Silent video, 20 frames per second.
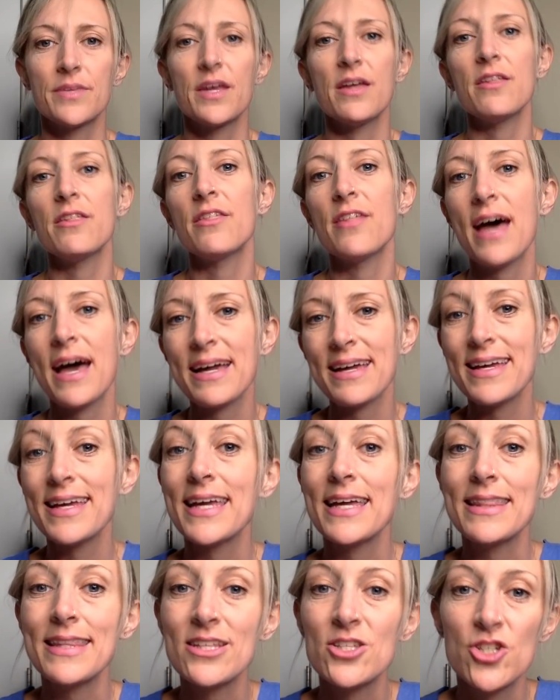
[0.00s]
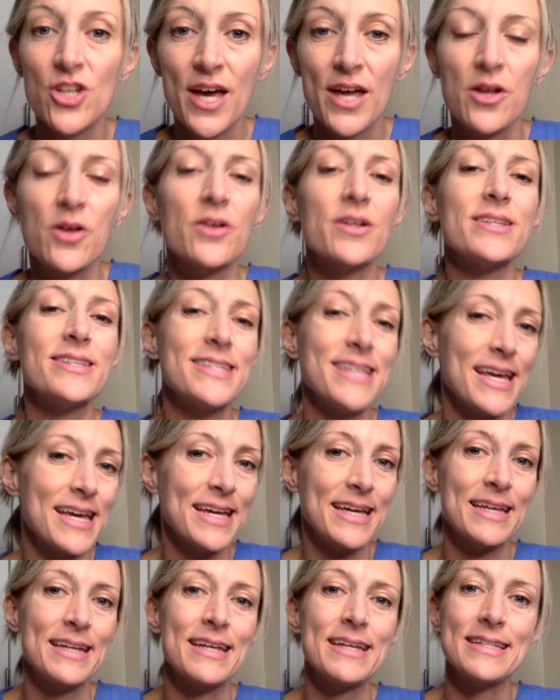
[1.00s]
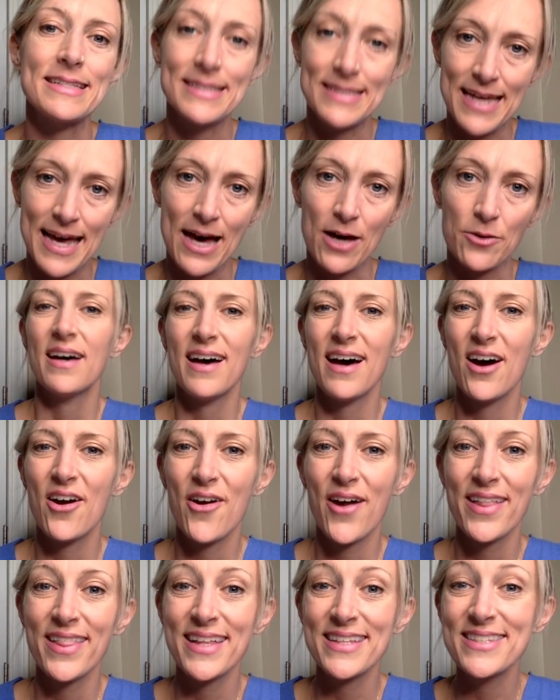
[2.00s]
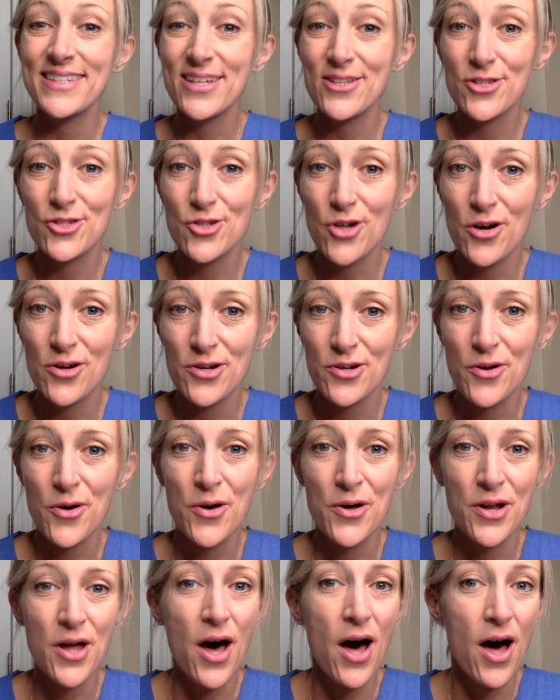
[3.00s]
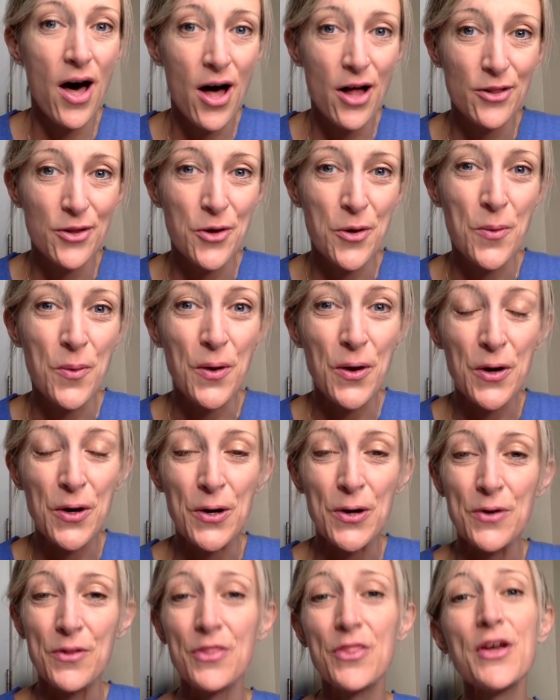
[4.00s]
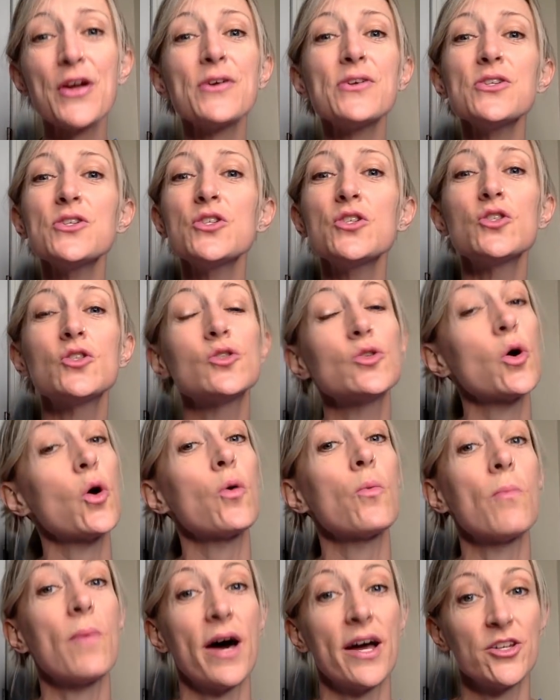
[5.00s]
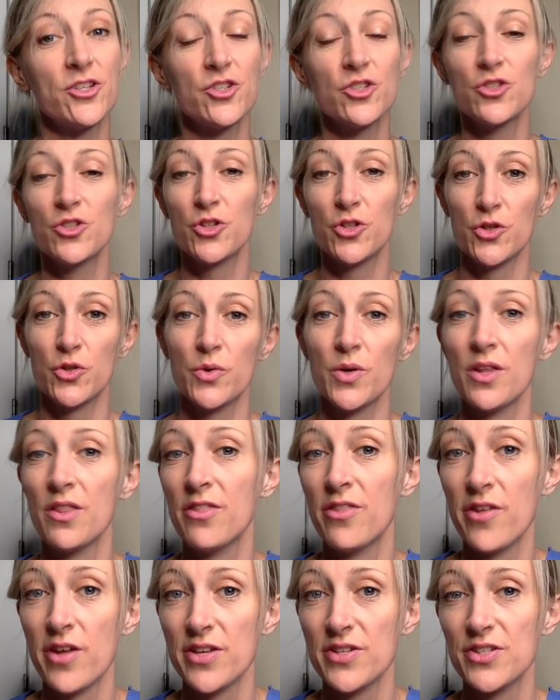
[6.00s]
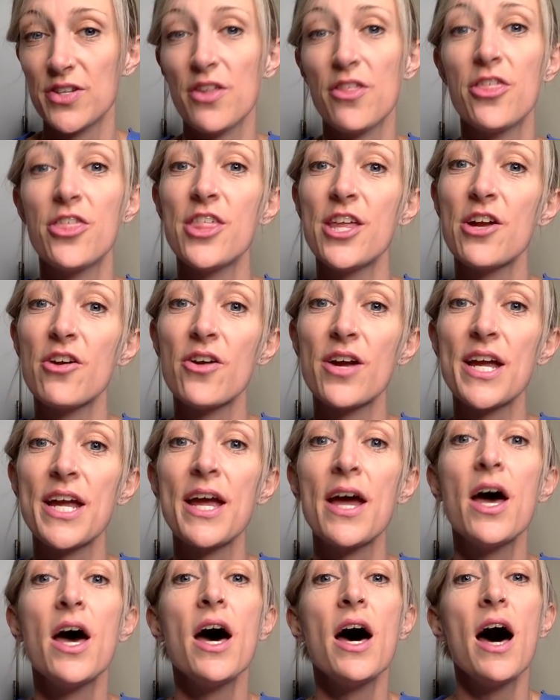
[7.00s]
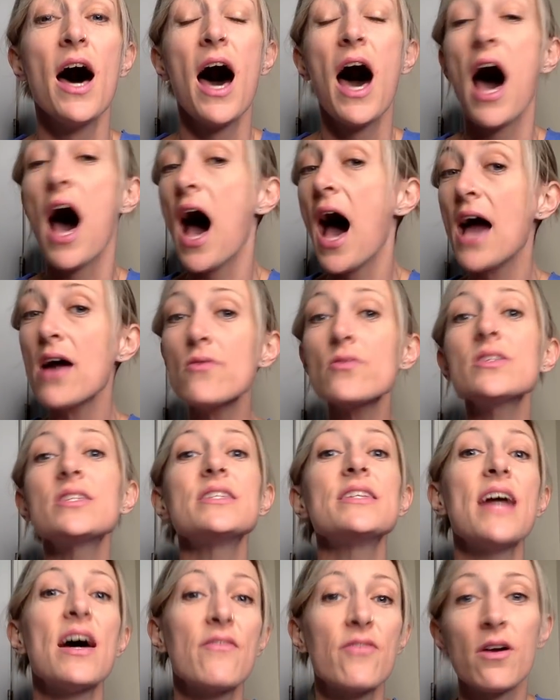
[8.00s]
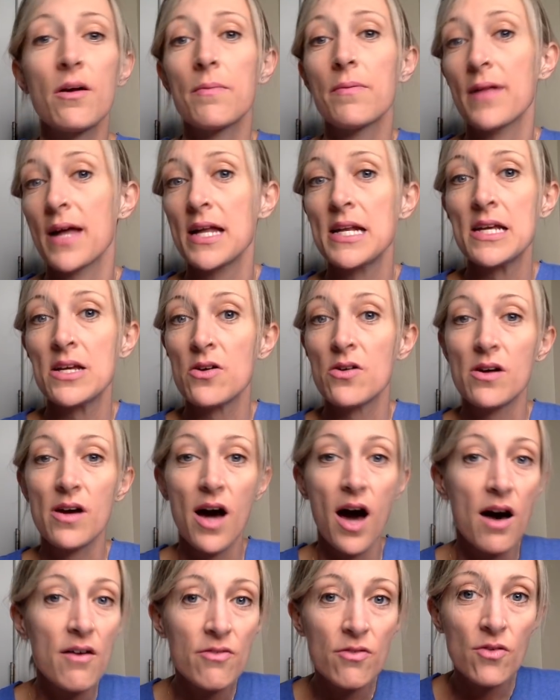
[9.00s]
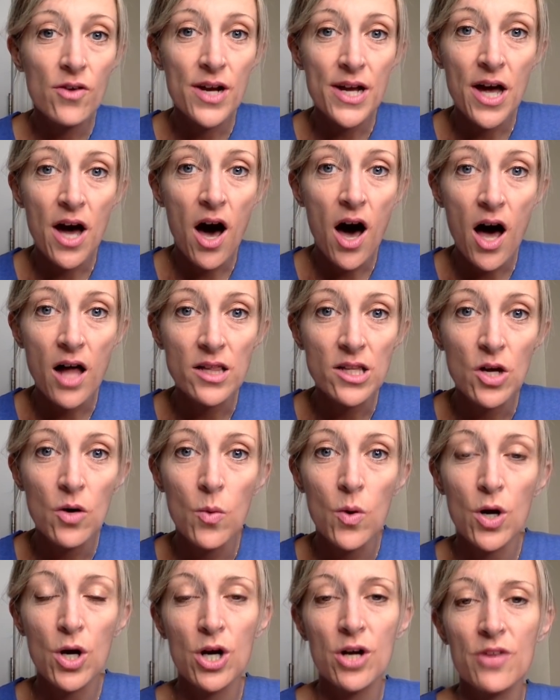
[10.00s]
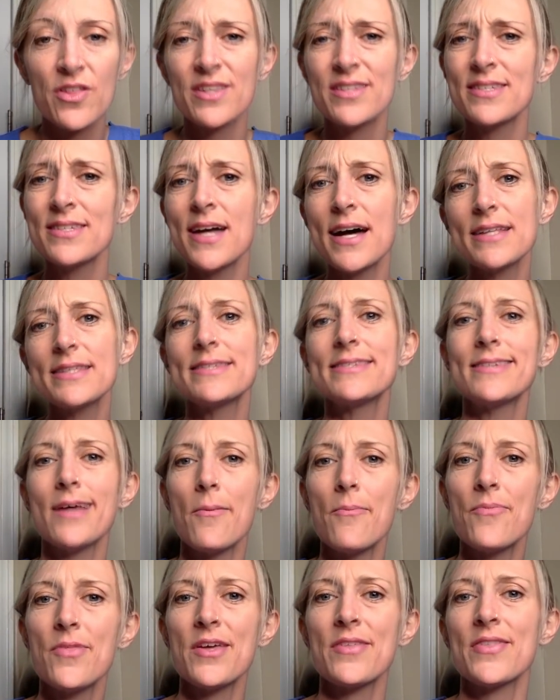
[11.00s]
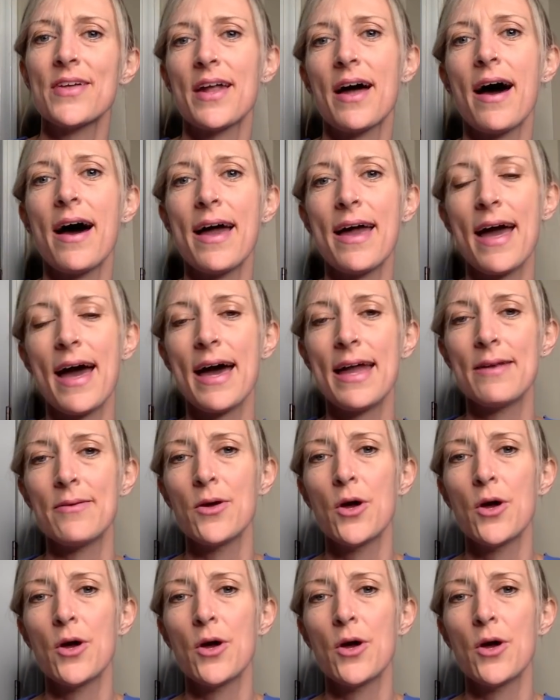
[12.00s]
that could get the channel taken down. All right, let's get started on Hollow Earth. There is so much to this theory. I was never planning on covering Hollow Earth. It's not something that I had